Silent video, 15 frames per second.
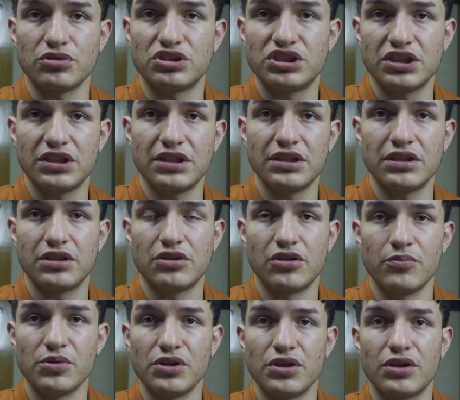shitty
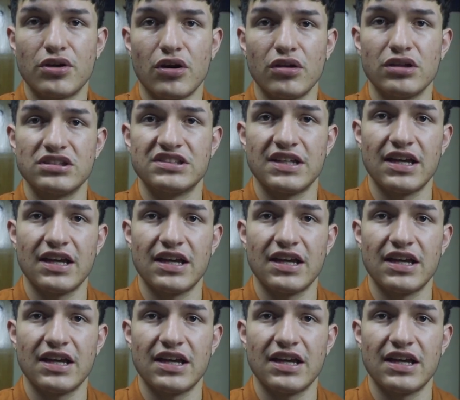community college.